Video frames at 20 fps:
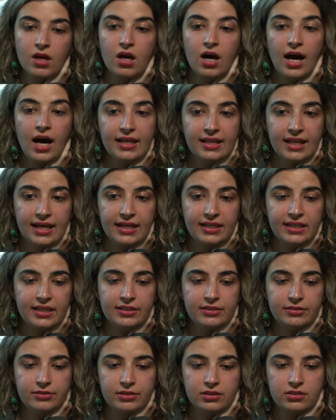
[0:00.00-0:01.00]
I like
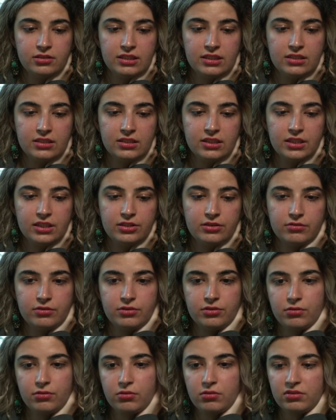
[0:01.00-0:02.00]
a3. I think a3 is
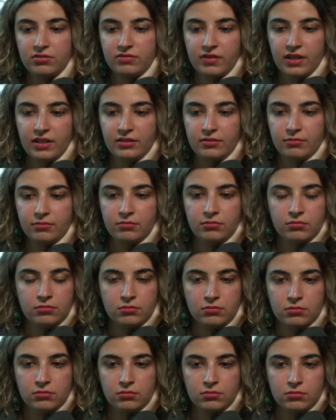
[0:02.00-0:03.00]
totally fine.
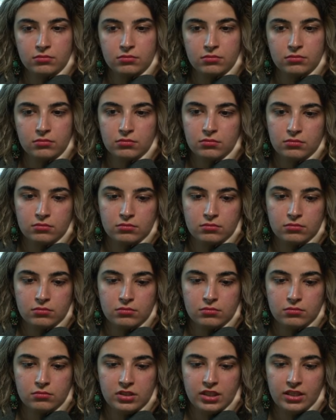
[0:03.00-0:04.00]

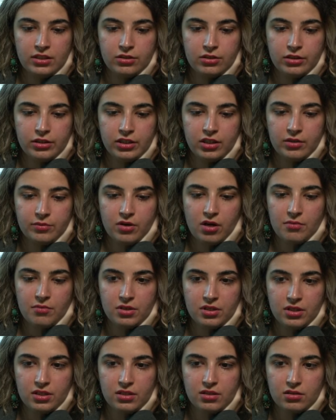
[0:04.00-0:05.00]
Then you're gonna probably
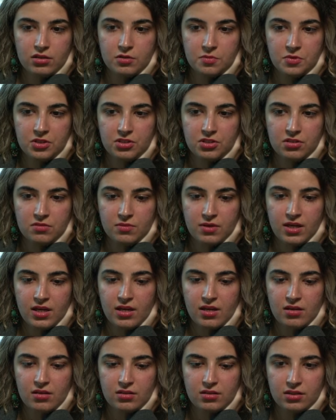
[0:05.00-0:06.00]
get this bishop
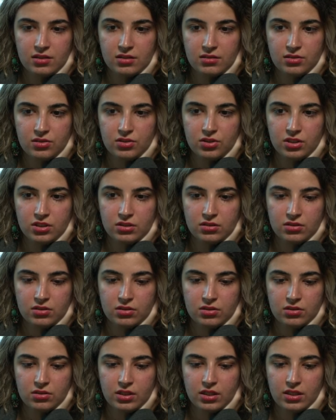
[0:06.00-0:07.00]
out and start
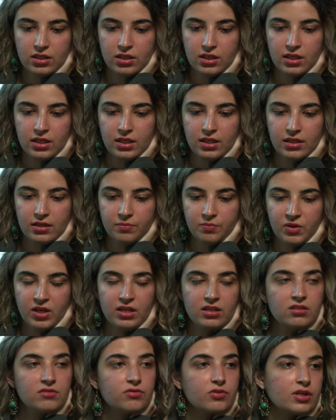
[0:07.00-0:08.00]
um,
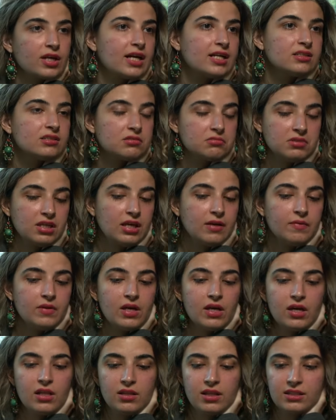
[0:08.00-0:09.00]
heading for castle. Yeah,
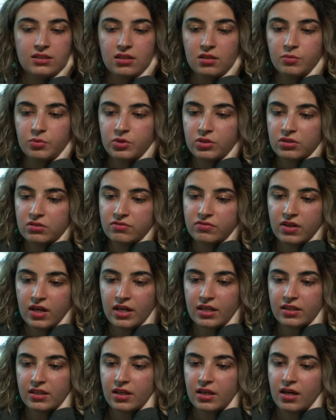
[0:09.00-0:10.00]
that's completely
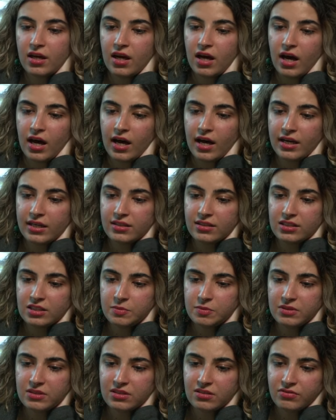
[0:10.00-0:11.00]
fine. Uh, in this
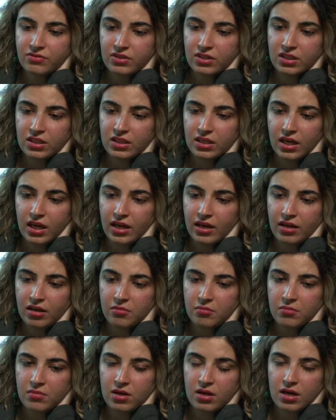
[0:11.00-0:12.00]
specific
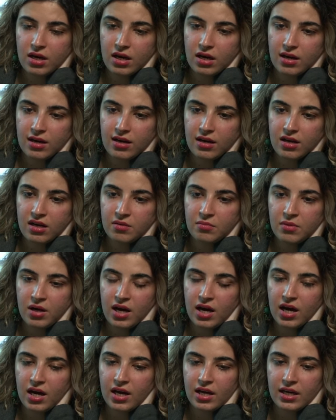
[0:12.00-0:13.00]
game, um,
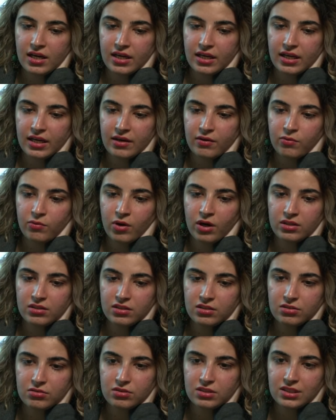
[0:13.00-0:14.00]
I
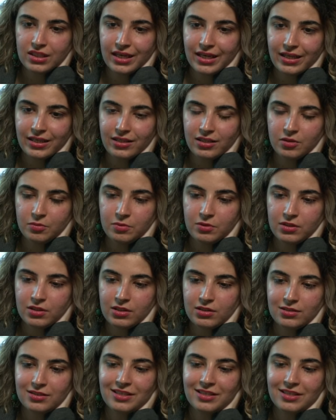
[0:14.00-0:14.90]
wanted to take because